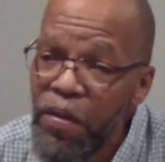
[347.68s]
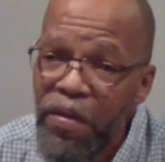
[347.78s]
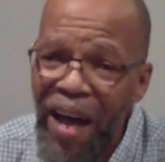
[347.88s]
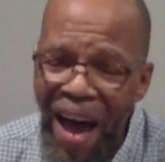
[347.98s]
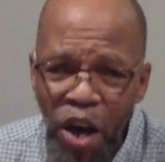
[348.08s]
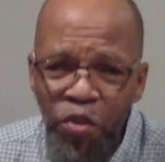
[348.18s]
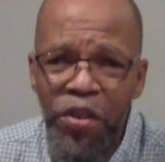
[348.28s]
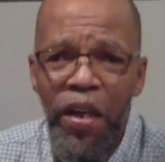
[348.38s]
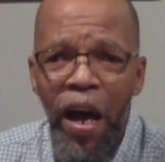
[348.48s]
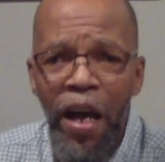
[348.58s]
The house
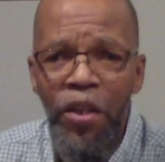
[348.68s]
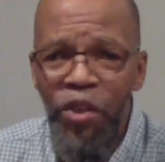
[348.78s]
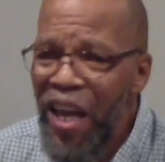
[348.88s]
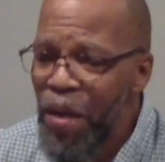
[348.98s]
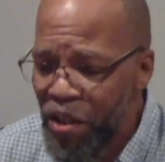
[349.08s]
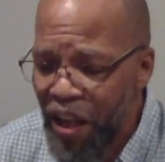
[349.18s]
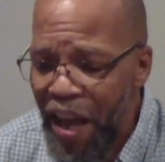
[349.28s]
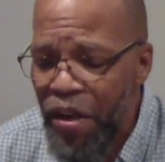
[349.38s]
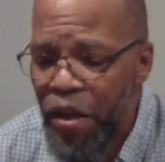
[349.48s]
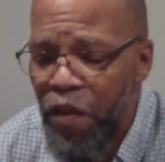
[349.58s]
of God. Jacob is
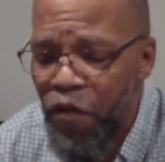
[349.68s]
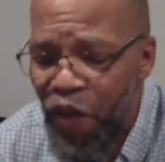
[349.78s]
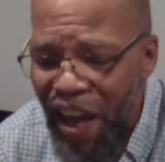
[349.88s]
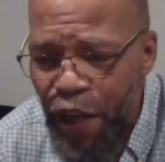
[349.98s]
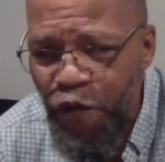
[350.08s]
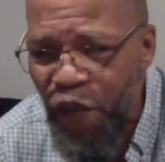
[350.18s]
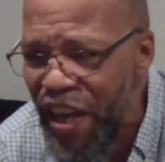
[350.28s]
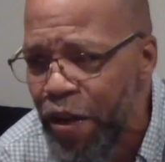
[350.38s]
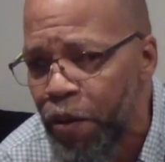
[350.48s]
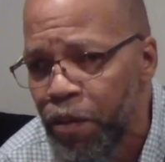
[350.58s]
laying in a vacant
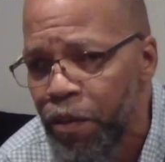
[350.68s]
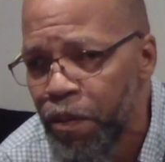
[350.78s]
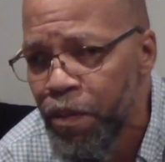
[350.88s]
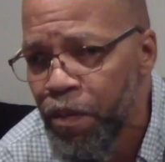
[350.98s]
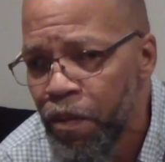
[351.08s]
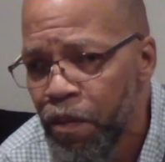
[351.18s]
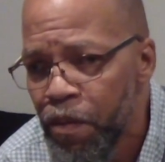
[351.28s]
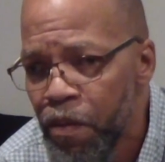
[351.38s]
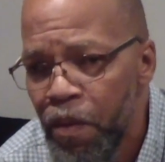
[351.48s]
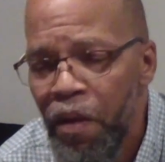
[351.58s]
field.
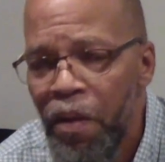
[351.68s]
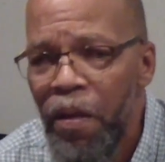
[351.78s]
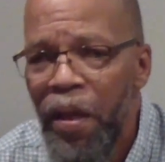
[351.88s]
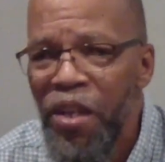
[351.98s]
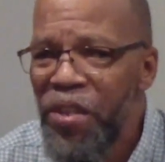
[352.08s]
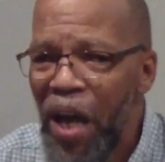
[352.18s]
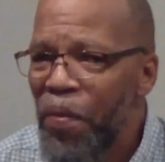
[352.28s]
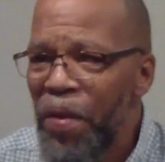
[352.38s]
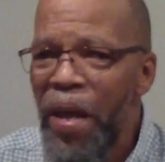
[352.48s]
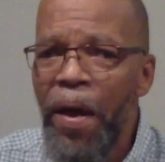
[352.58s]
There's
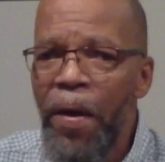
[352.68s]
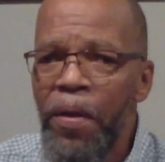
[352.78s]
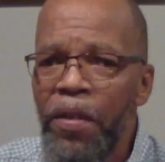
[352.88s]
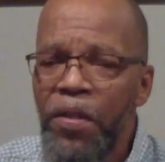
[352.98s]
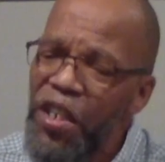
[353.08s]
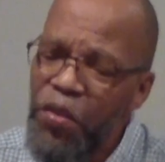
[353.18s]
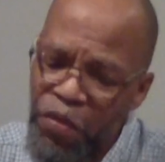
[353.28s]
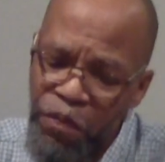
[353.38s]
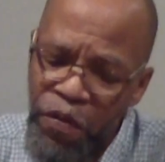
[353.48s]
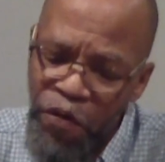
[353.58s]
nothing there. This
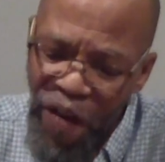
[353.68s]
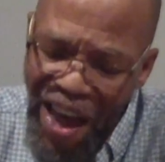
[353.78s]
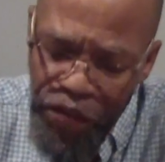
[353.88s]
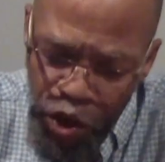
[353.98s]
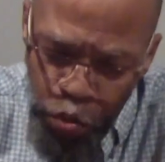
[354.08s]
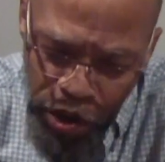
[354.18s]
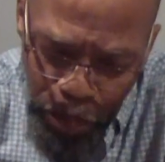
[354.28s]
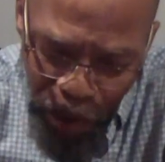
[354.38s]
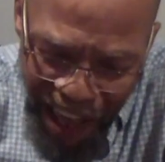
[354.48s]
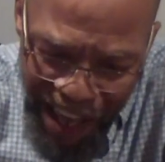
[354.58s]
is, in fact, this was a
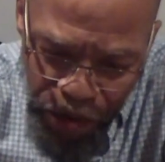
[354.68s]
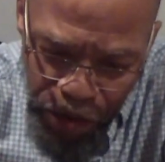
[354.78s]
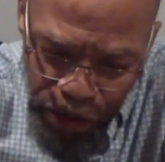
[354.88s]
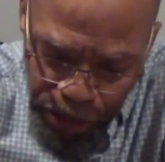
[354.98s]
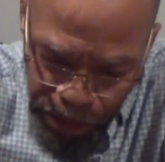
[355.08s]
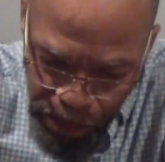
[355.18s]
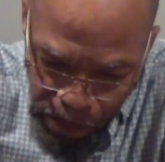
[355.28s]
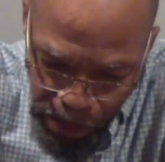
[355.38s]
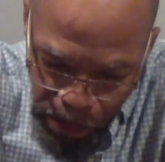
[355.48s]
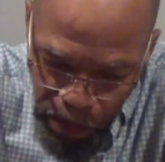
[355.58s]
place
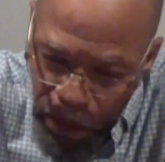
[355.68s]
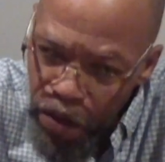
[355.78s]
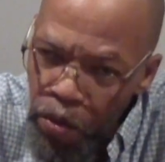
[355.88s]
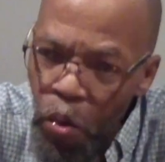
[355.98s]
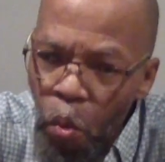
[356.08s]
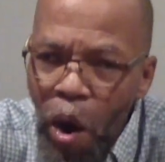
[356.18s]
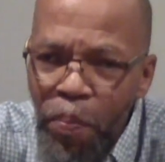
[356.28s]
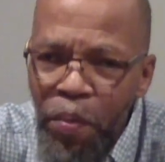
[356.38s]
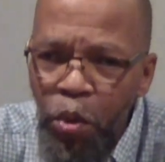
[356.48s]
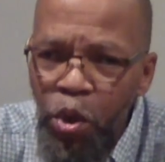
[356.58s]
where
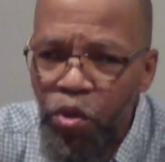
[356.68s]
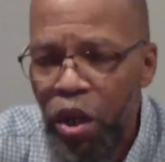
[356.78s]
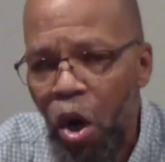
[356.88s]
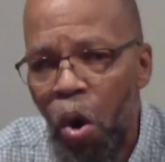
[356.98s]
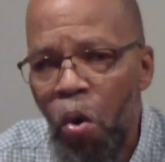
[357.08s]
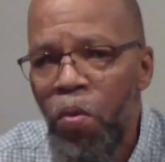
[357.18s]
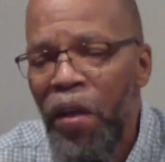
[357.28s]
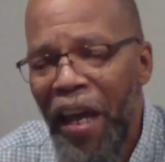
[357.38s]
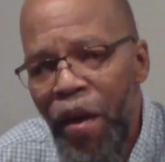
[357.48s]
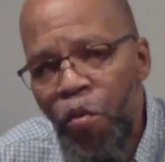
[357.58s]
people used to go
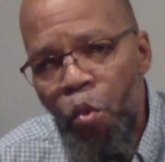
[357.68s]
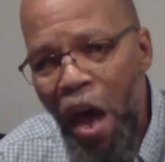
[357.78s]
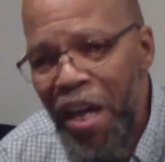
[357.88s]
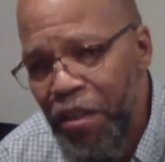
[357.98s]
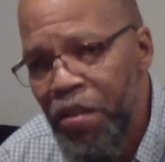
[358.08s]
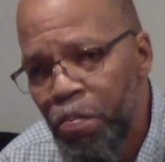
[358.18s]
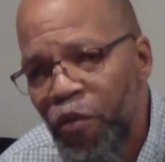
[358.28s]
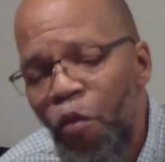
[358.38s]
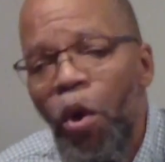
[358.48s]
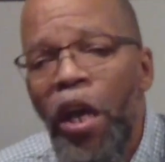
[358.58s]
and rest
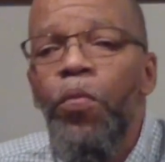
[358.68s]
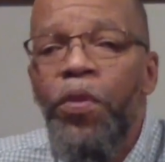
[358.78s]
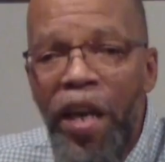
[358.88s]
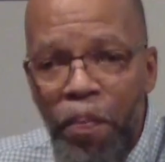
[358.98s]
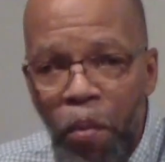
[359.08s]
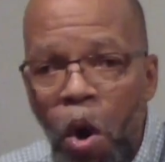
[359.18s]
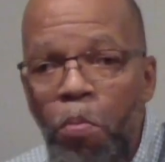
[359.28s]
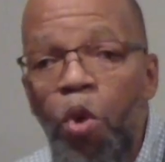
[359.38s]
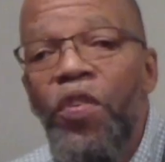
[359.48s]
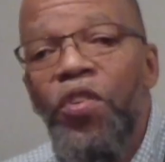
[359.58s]
before they kept on
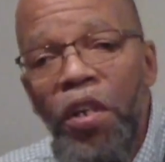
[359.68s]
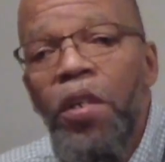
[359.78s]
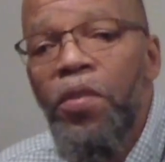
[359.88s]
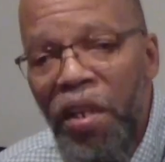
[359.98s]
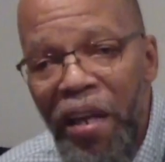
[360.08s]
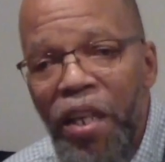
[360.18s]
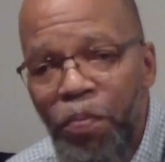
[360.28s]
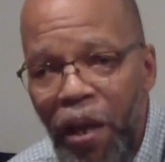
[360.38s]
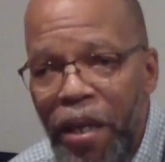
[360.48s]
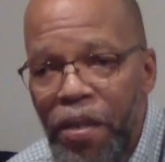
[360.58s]
moving to the next
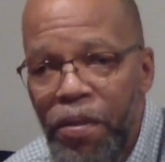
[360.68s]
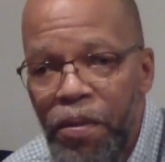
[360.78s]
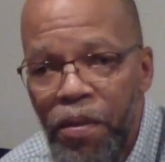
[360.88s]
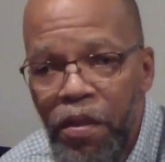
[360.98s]
place.